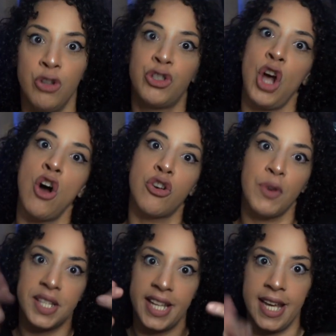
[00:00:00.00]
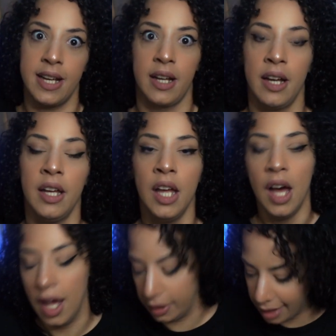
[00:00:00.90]
Don't critique
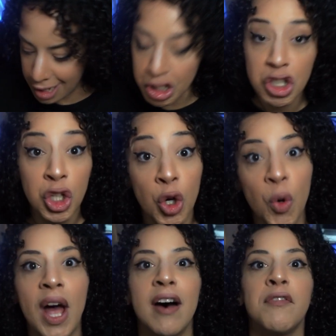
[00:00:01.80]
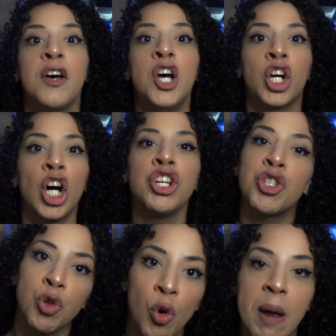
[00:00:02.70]
unless you have
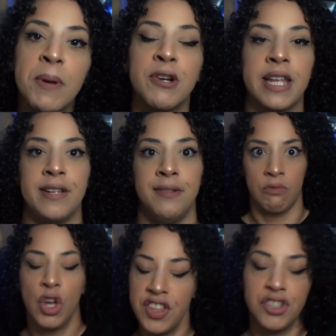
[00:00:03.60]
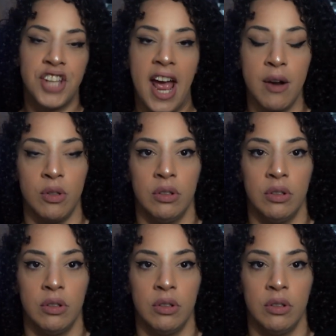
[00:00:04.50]
contributed to this channel.